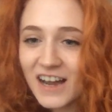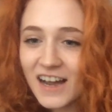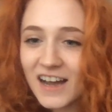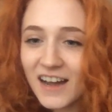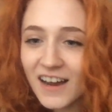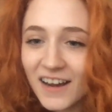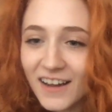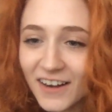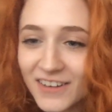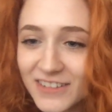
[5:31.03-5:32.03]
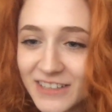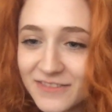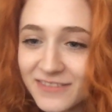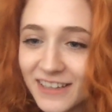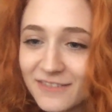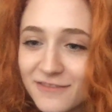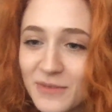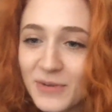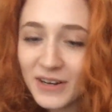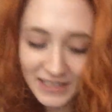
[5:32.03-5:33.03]
Are you live
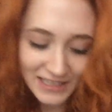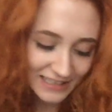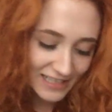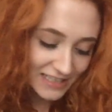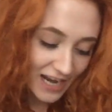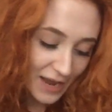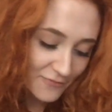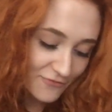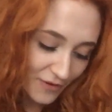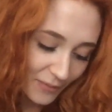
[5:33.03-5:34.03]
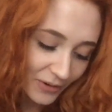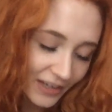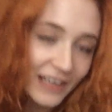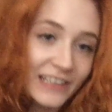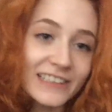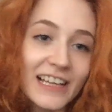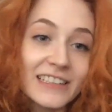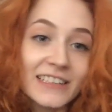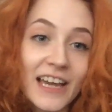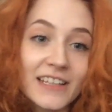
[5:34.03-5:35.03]
from organic land? I am from organic land,
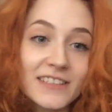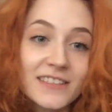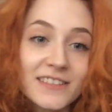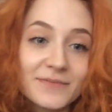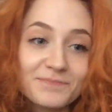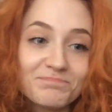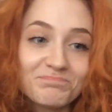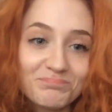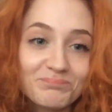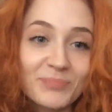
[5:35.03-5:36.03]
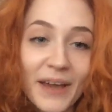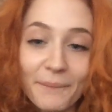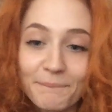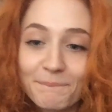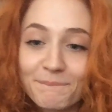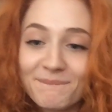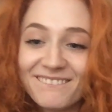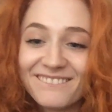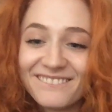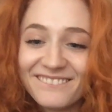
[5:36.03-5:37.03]
yes. Yeah.
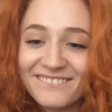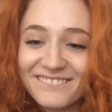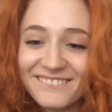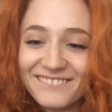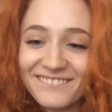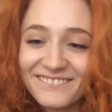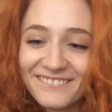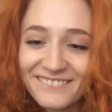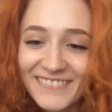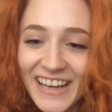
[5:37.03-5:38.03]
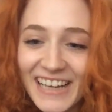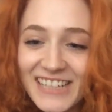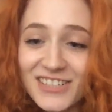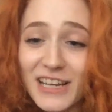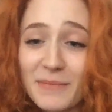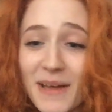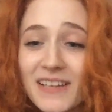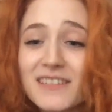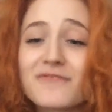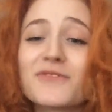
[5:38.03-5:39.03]
Do you like
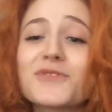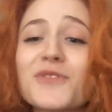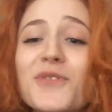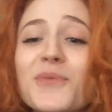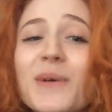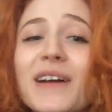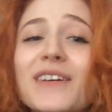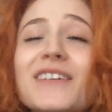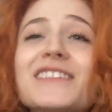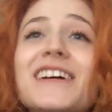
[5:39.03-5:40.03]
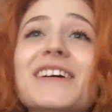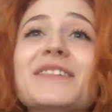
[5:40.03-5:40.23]
Mexican food? Oh my god, yeah.